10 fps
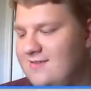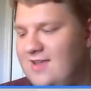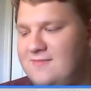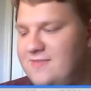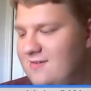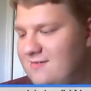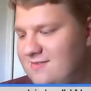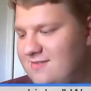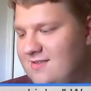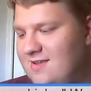
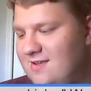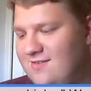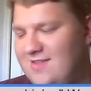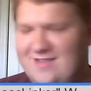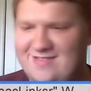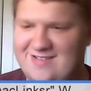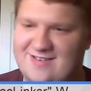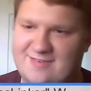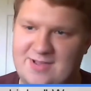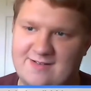Samsung's, you know, their
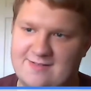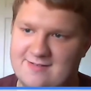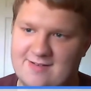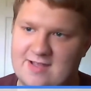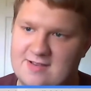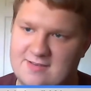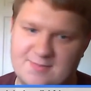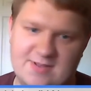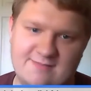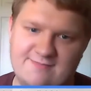speakers are nice,
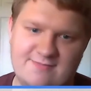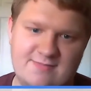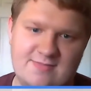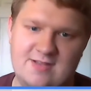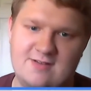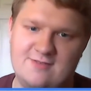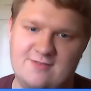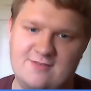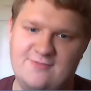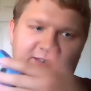but they're
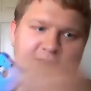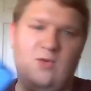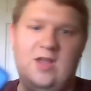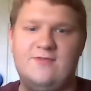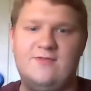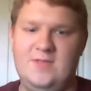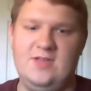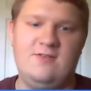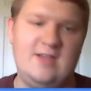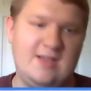facing away from
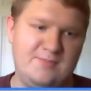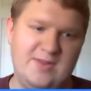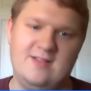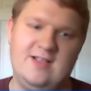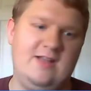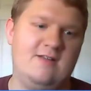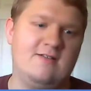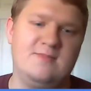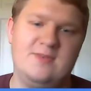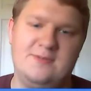you. You can barely hear
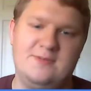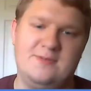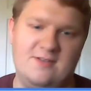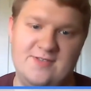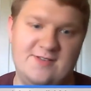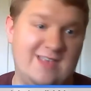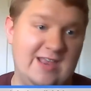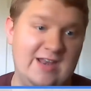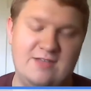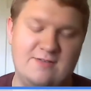them, especially if there's
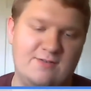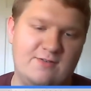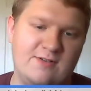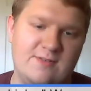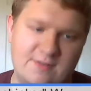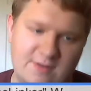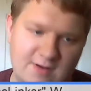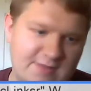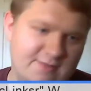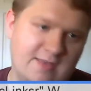any other noise or
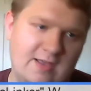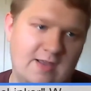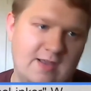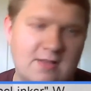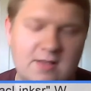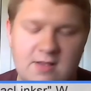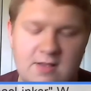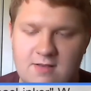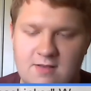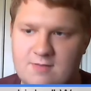you're outside.
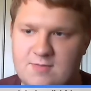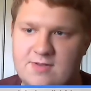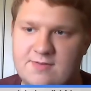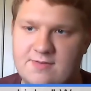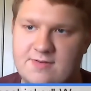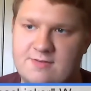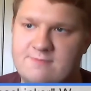So you might as well just